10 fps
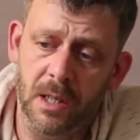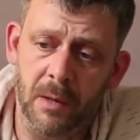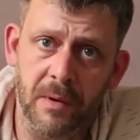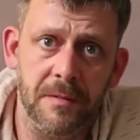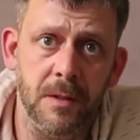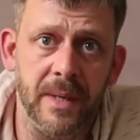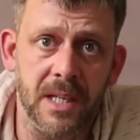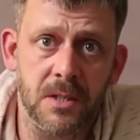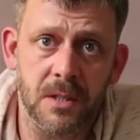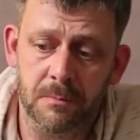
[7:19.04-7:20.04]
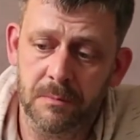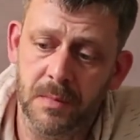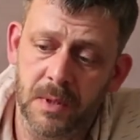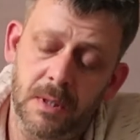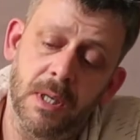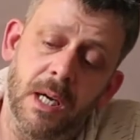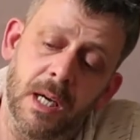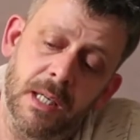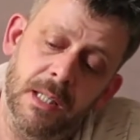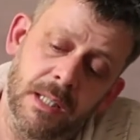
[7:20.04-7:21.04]
I went for the beast.
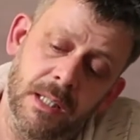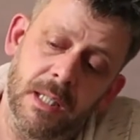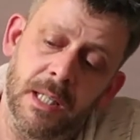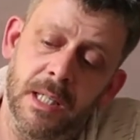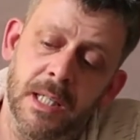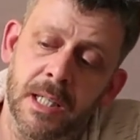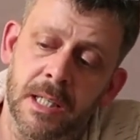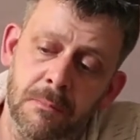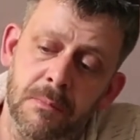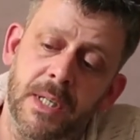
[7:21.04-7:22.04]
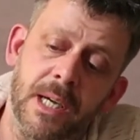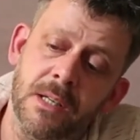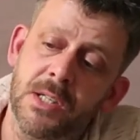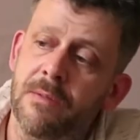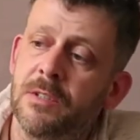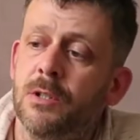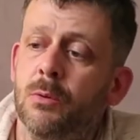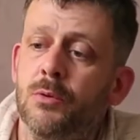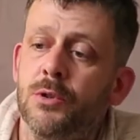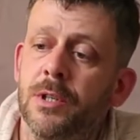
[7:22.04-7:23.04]
Canon
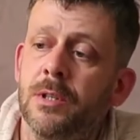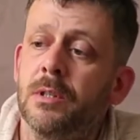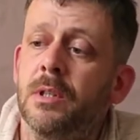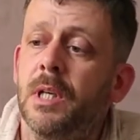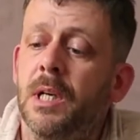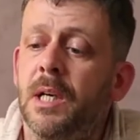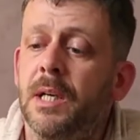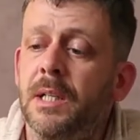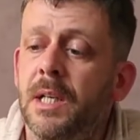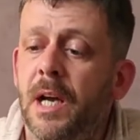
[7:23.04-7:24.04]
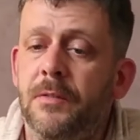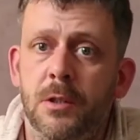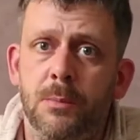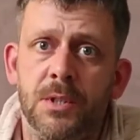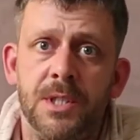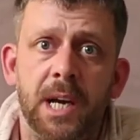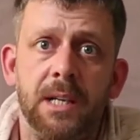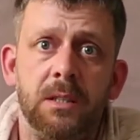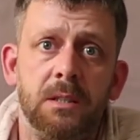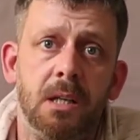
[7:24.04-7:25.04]
7200
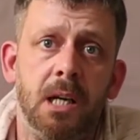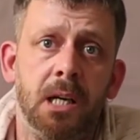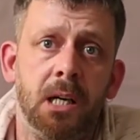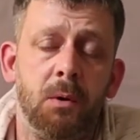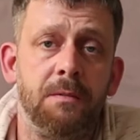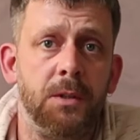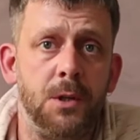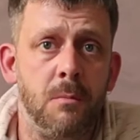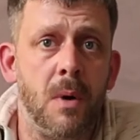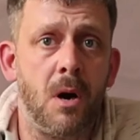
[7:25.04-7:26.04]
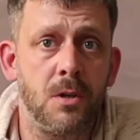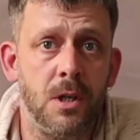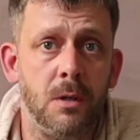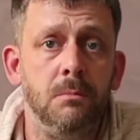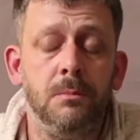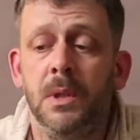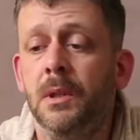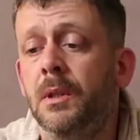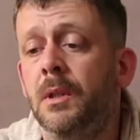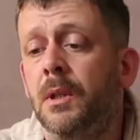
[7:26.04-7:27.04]
f2.8. I went for the new Mark II.
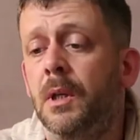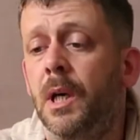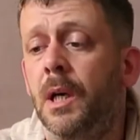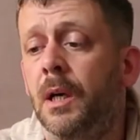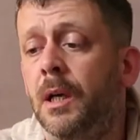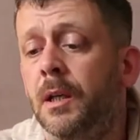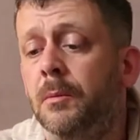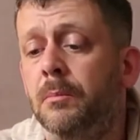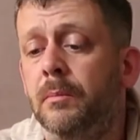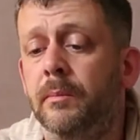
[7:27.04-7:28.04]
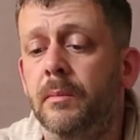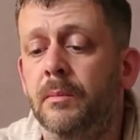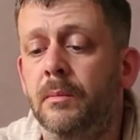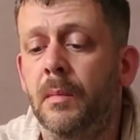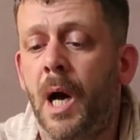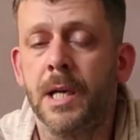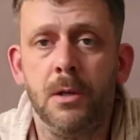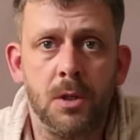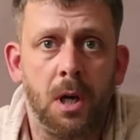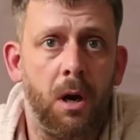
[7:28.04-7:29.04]
I
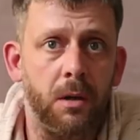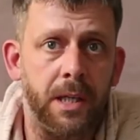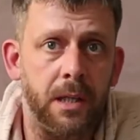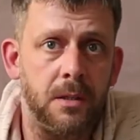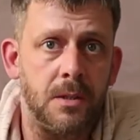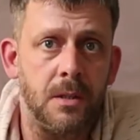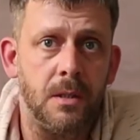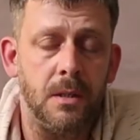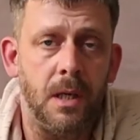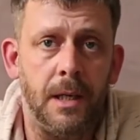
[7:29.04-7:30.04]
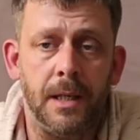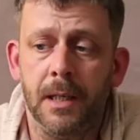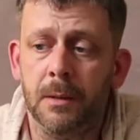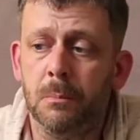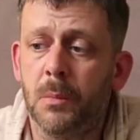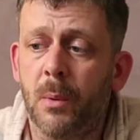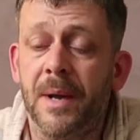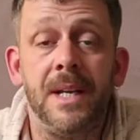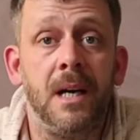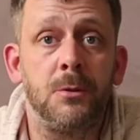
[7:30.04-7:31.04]
used a colleague's when I
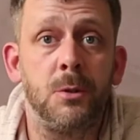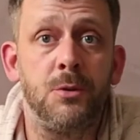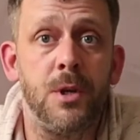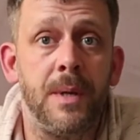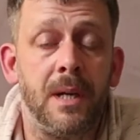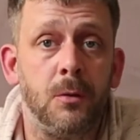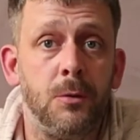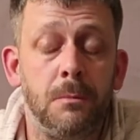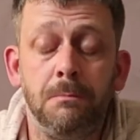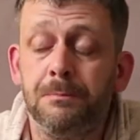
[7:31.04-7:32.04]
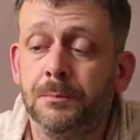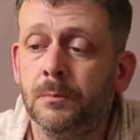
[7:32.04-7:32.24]
went down to a trip down London,